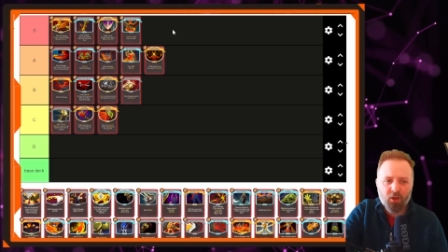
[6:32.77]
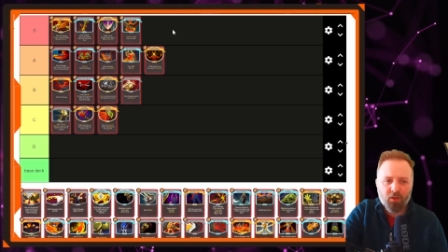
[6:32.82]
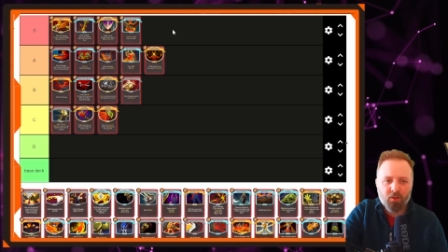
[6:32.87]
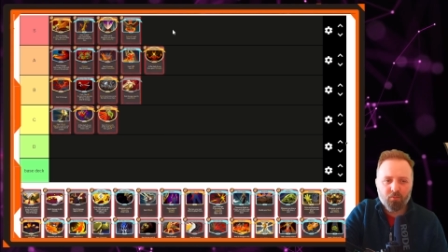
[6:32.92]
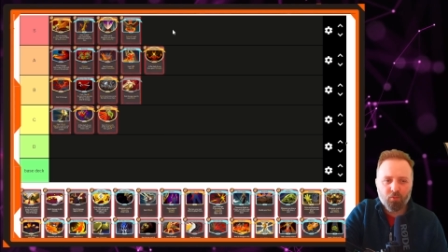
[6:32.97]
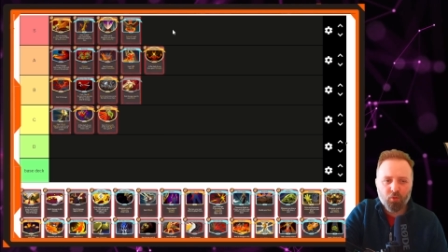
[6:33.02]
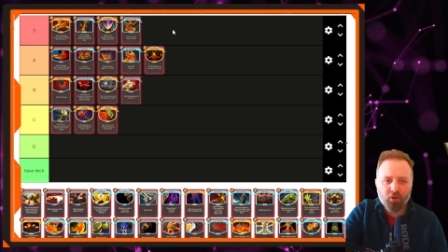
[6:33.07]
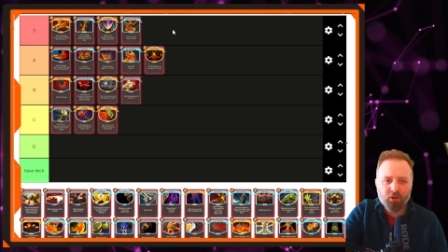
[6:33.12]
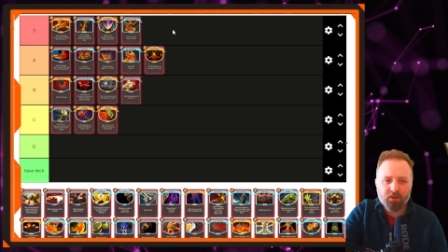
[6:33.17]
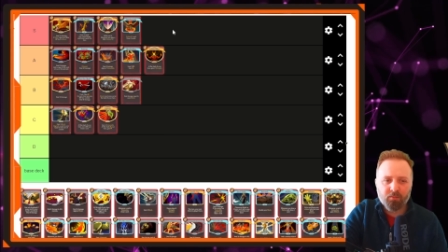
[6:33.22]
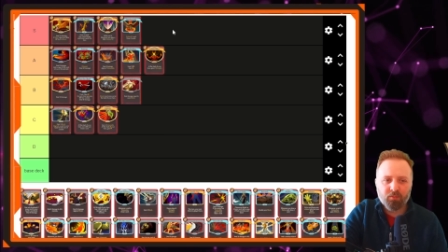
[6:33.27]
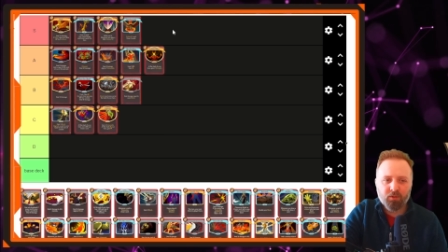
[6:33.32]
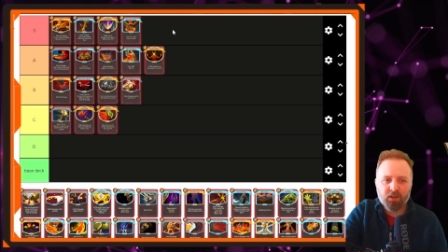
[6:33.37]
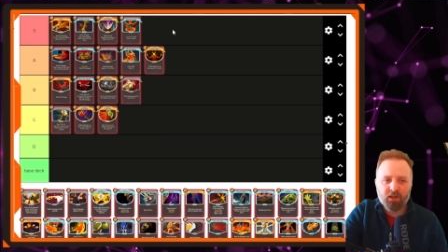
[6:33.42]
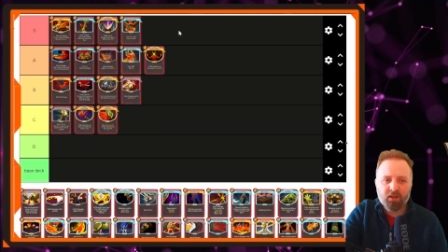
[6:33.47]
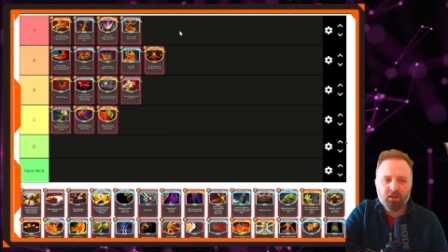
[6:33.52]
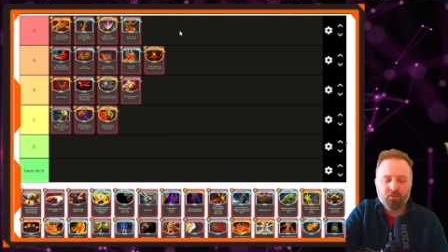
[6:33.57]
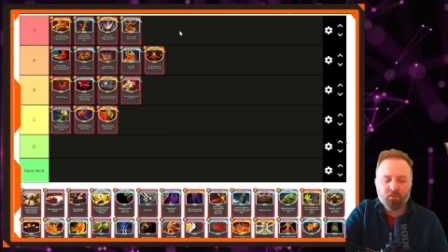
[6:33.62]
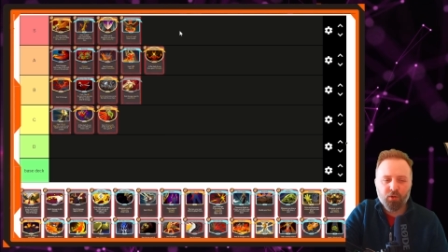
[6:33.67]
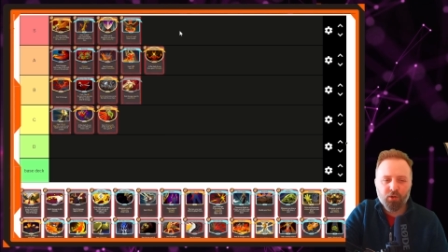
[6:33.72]
the more you
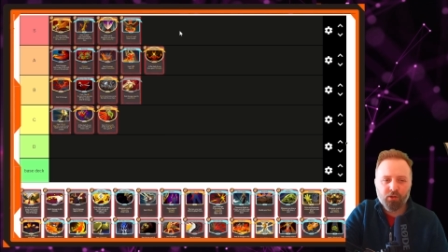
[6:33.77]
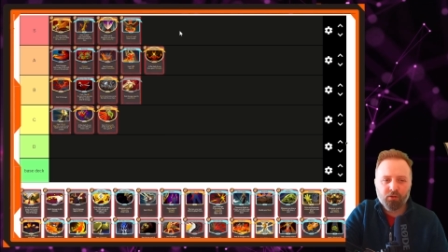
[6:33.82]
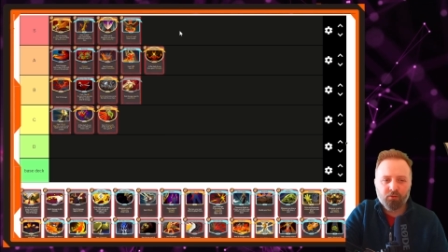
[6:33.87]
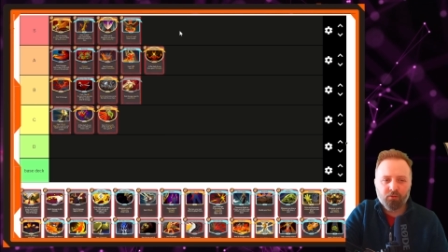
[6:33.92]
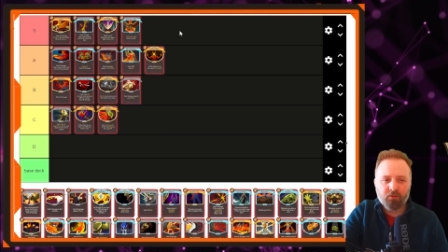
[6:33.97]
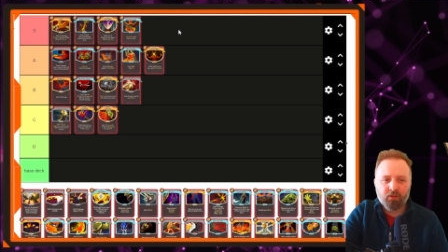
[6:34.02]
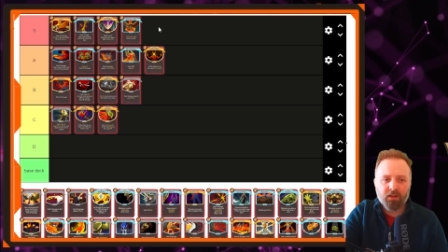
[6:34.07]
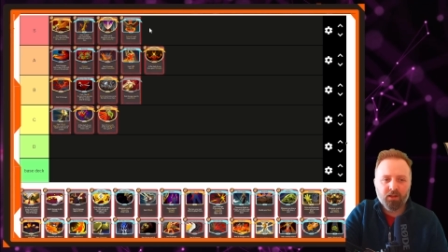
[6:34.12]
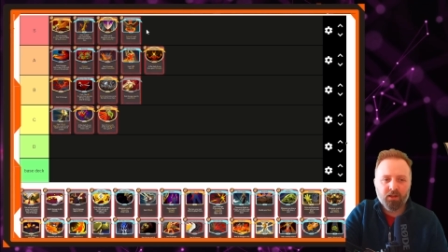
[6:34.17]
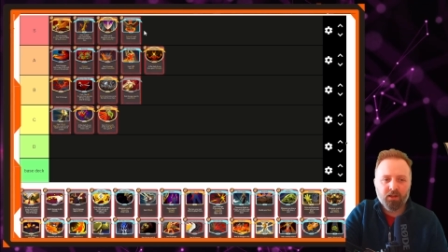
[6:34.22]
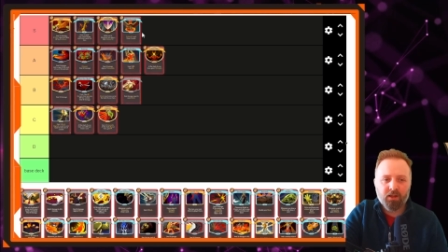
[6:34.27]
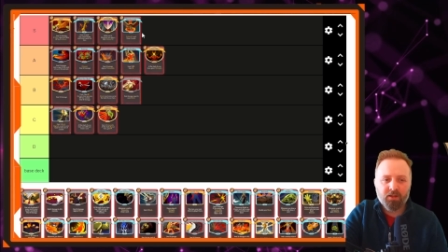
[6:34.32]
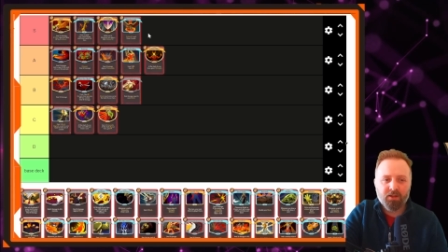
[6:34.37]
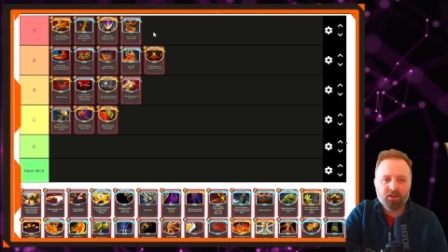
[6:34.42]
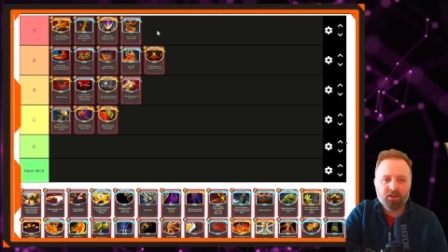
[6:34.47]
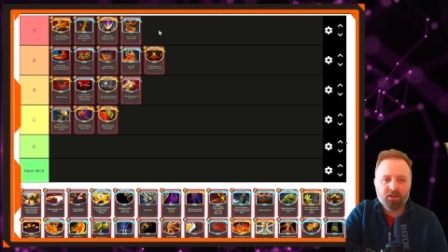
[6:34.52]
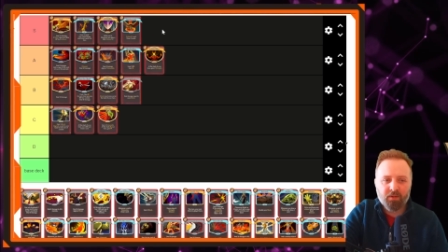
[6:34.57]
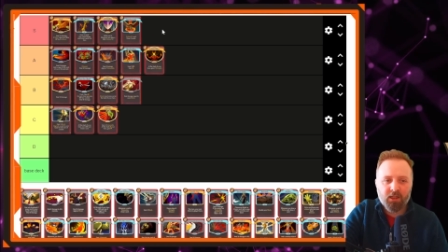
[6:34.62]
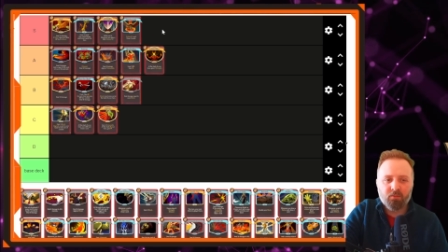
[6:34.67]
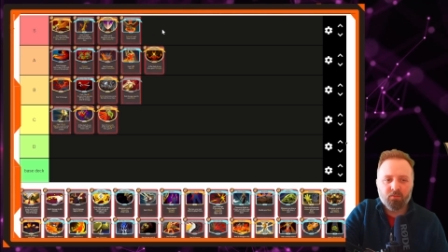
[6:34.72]
play, the more you realise how
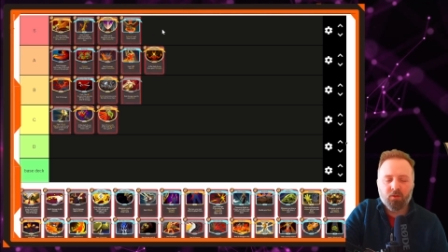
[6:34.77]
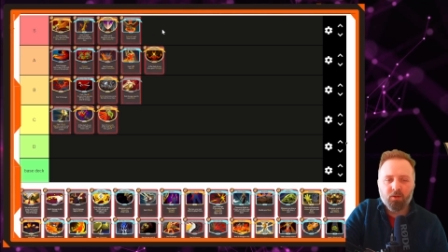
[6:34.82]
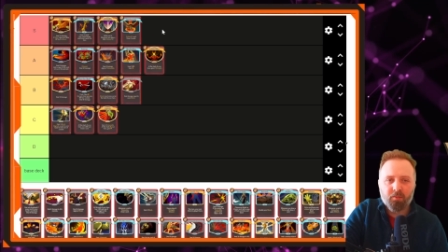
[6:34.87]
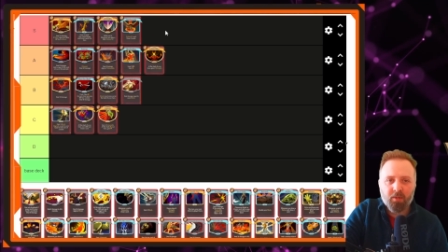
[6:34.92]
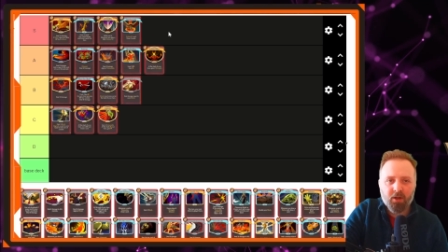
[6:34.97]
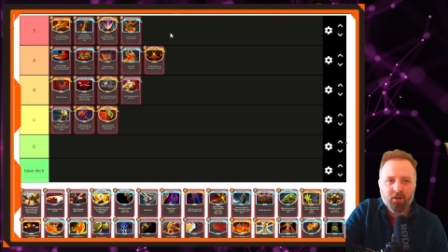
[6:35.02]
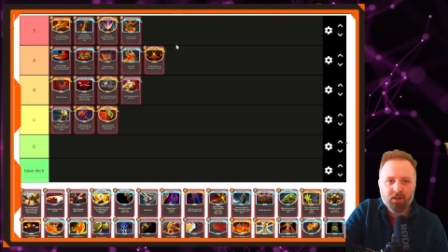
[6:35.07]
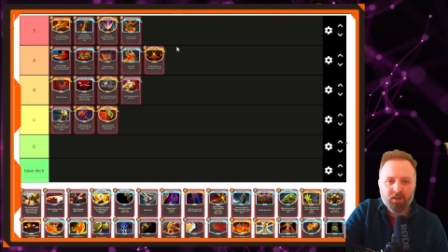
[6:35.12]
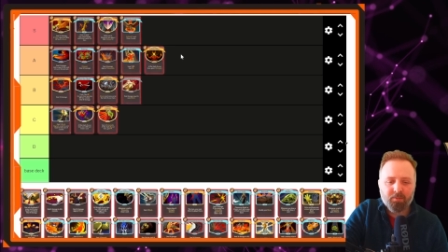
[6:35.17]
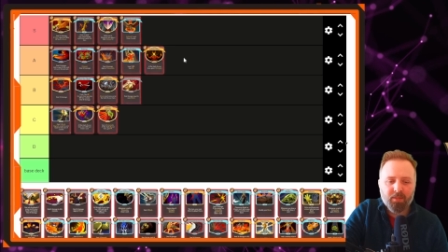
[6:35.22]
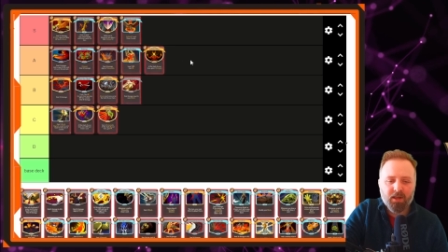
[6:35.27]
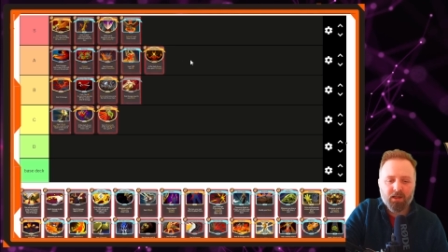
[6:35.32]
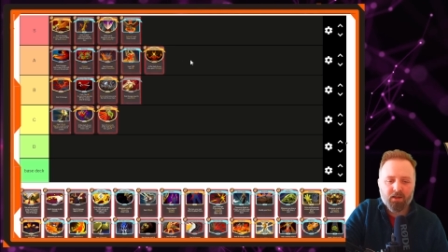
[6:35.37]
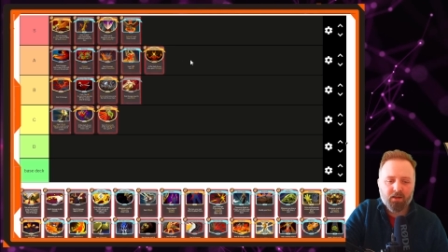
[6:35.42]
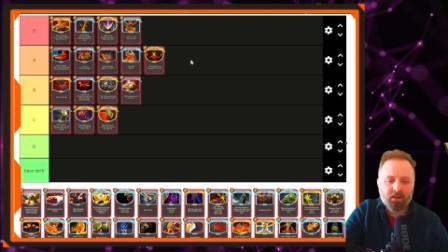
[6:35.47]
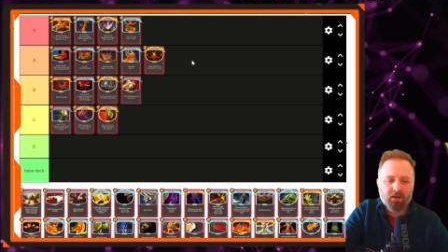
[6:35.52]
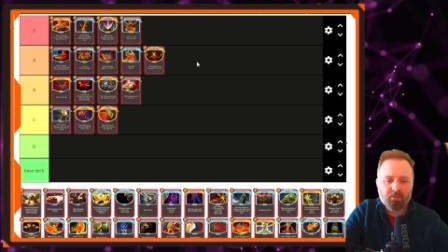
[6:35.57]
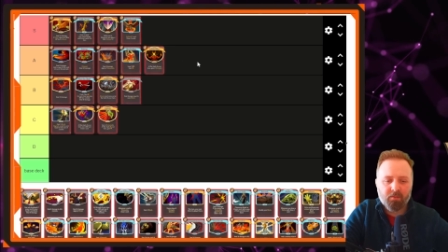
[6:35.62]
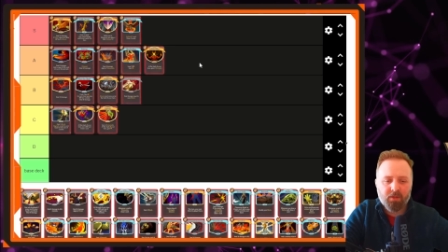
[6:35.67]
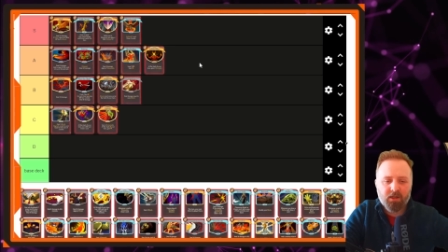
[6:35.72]
valuable a Burning Pact
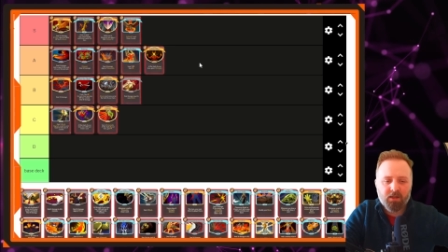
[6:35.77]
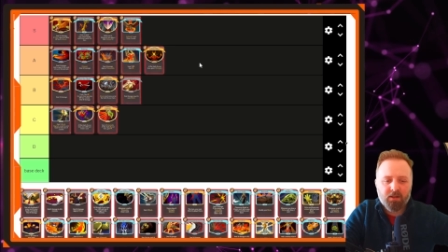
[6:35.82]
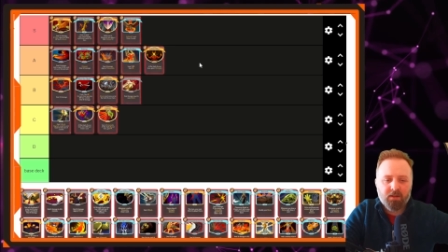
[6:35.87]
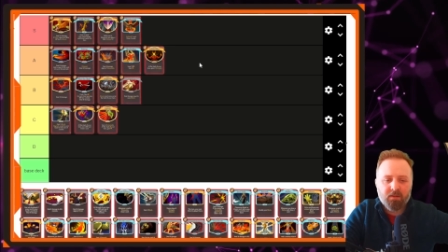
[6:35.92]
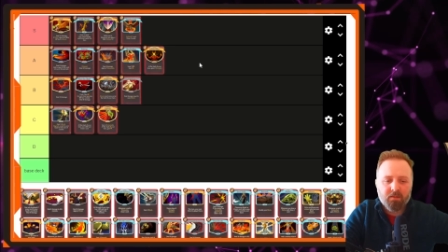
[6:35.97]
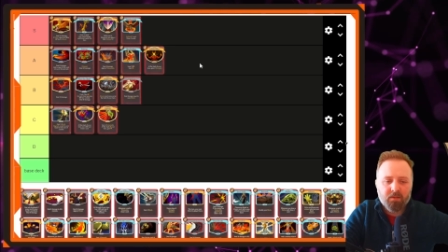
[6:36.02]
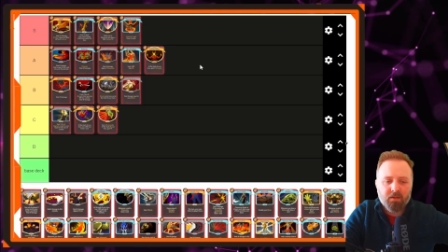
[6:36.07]
can be.